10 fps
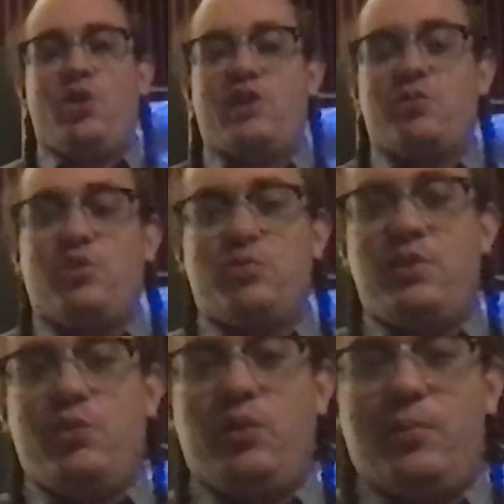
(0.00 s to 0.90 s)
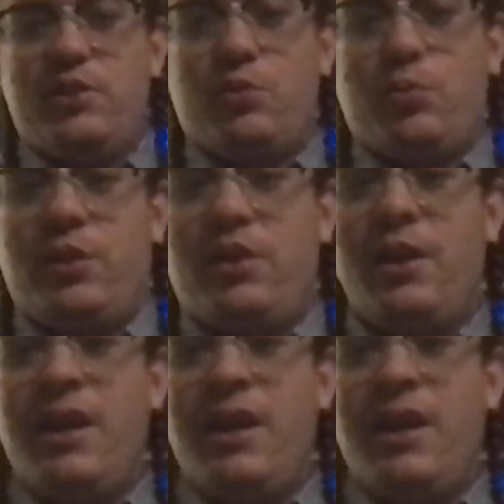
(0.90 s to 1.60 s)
not supposed to be doing business with.